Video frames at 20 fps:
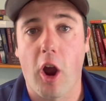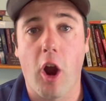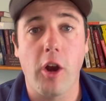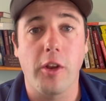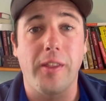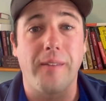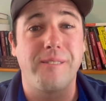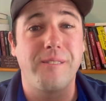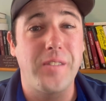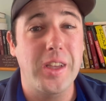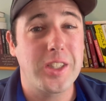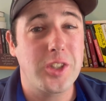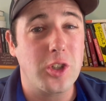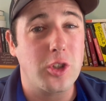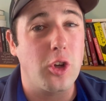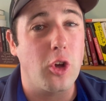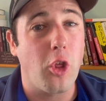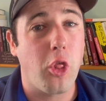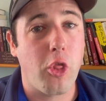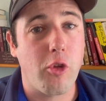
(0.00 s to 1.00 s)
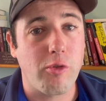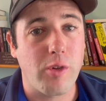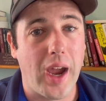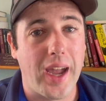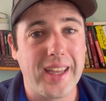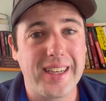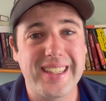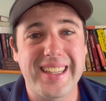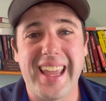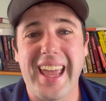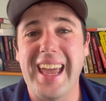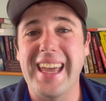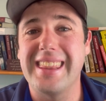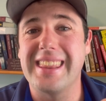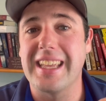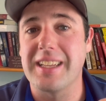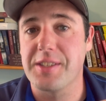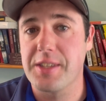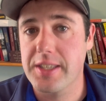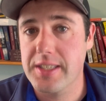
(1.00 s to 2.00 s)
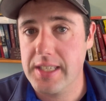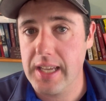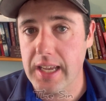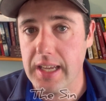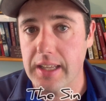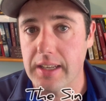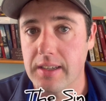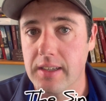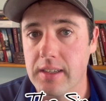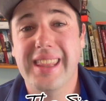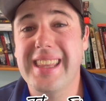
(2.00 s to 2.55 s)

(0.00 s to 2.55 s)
are the physical threat and the sin.